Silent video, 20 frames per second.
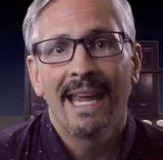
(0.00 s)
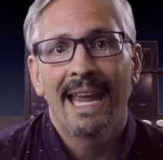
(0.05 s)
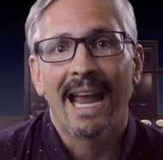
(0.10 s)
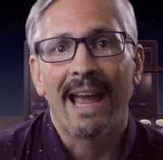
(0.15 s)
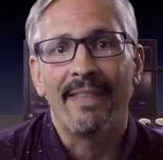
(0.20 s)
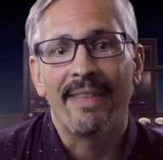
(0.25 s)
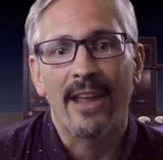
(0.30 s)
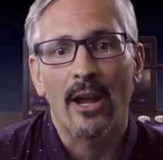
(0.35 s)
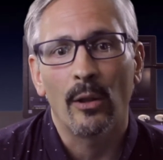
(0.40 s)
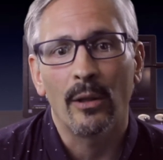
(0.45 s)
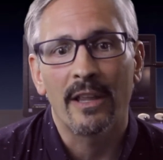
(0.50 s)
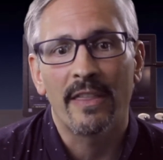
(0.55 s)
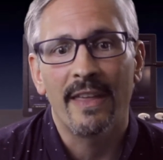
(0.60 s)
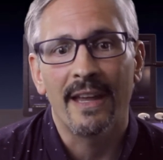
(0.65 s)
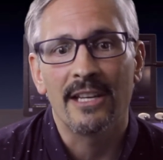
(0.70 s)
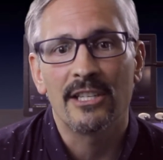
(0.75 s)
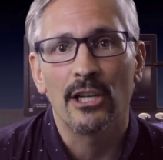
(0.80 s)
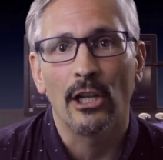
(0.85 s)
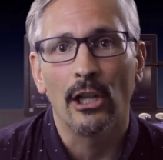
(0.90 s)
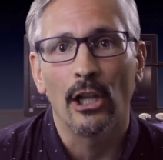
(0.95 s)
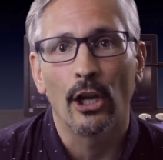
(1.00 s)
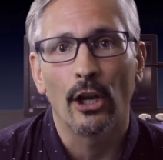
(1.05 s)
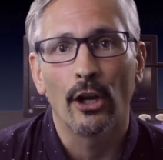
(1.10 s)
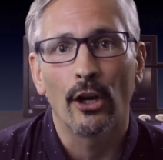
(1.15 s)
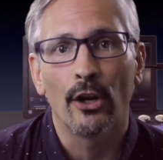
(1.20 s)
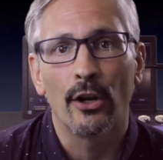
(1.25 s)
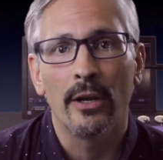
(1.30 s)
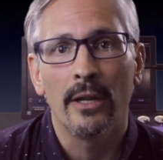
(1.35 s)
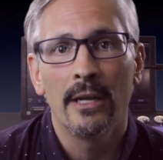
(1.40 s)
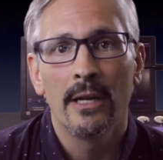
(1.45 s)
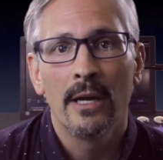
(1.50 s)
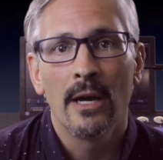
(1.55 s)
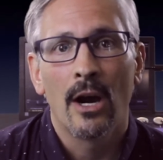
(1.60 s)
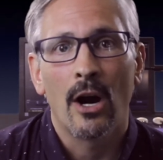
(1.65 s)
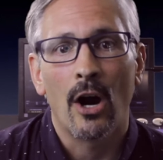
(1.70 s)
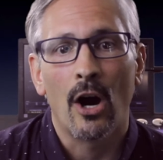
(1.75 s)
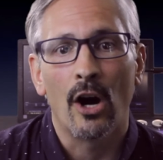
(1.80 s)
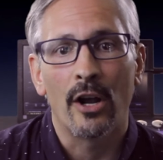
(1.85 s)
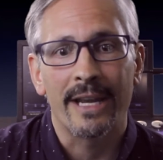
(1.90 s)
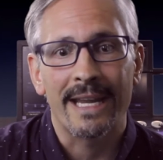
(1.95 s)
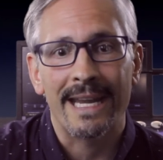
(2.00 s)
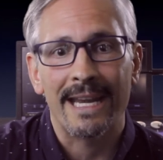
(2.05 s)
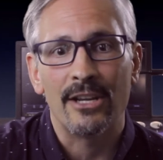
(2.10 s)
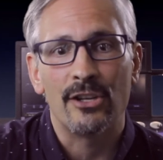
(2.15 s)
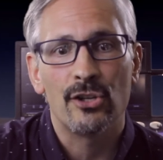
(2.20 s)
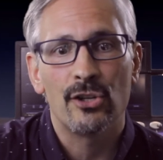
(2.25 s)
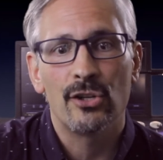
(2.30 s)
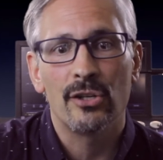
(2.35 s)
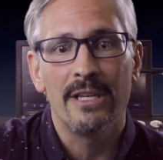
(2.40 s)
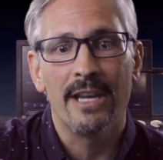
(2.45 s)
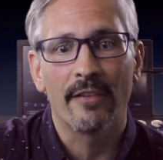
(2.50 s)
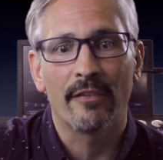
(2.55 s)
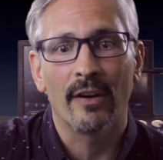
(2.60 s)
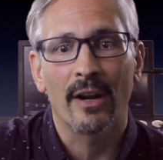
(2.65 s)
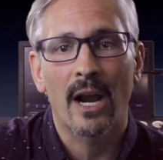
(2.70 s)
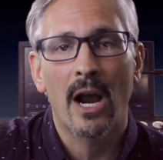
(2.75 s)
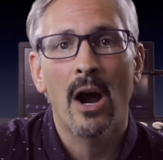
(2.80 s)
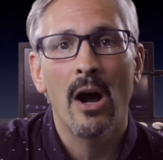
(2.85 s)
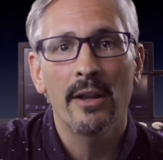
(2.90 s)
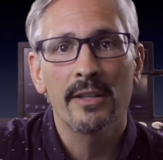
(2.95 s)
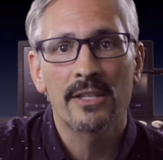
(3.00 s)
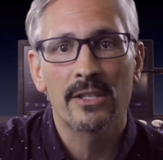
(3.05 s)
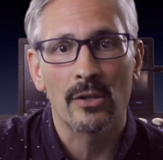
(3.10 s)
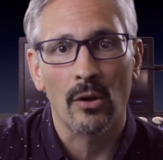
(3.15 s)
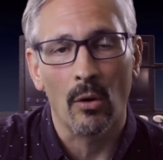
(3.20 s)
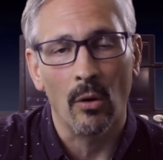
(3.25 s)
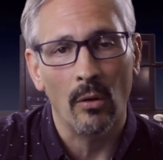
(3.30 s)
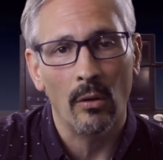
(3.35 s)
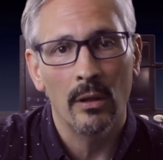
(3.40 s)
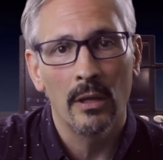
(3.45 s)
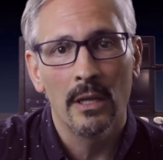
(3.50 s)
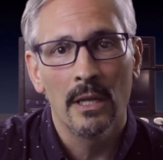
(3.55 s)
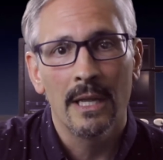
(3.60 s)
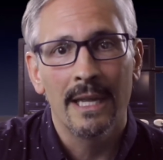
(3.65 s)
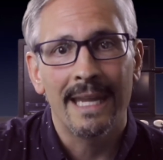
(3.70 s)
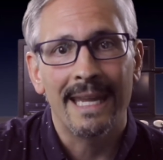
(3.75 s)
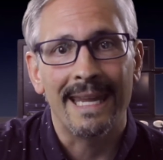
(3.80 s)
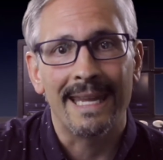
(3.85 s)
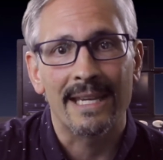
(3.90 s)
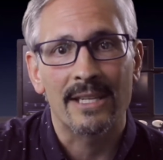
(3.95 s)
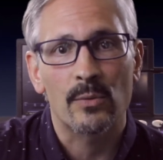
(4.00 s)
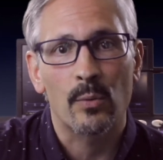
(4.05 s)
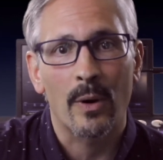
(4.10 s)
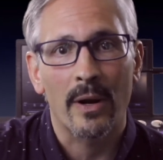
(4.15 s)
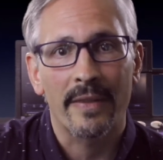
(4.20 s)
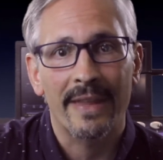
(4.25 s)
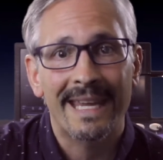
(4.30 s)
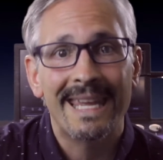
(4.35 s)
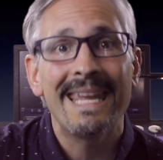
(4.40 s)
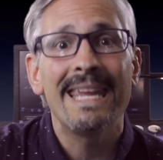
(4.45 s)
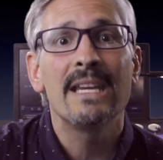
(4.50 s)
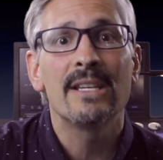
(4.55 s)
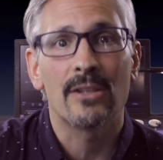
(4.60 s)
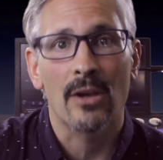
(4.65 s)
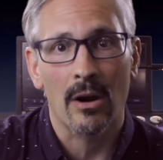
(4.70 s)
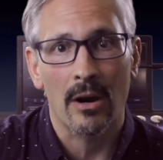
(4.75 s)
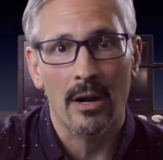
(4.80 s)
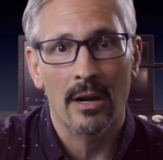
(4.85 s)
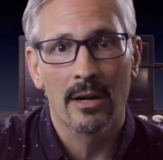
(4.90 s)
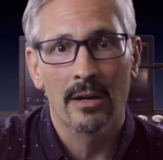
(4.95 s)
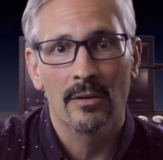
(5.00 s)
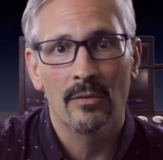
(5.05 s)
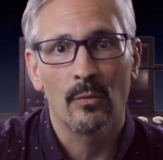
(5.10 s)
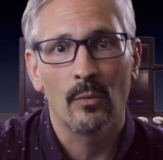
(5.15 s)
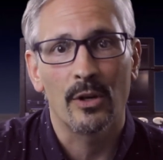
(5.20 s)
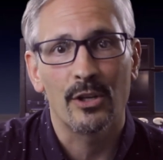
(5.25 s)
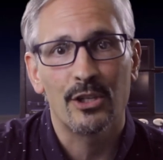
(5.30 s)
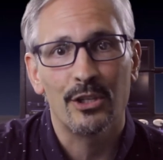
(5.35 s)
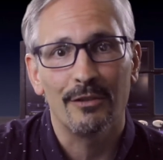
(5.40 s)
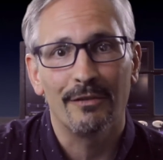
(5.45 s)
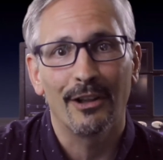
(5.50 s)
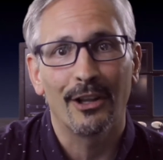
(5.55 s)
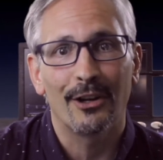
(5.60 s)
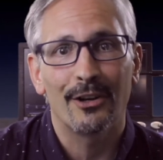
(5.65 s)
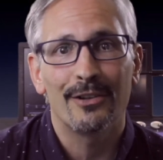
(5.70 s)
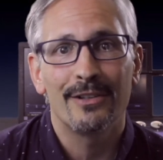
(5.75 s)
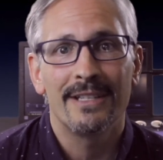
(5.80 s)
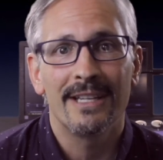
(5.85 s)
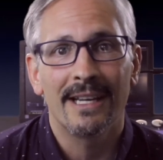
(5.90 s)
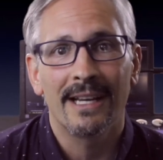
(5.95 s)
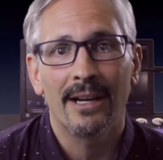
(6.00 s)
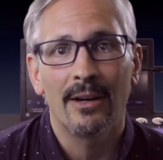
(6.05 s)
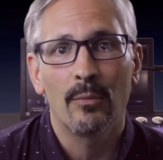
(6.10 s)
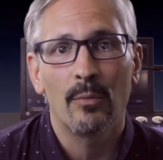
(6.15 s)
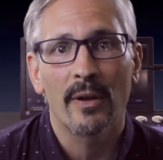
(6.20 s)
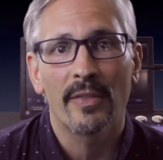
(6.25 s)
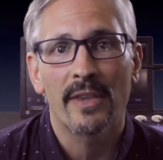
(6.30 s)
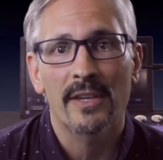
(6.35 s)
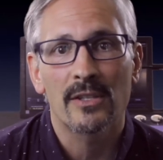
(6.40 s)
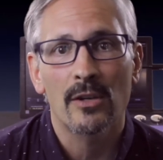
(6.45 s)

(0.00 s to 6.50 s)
And the only thing to learn on each different console is where the keys are, once you've learned what the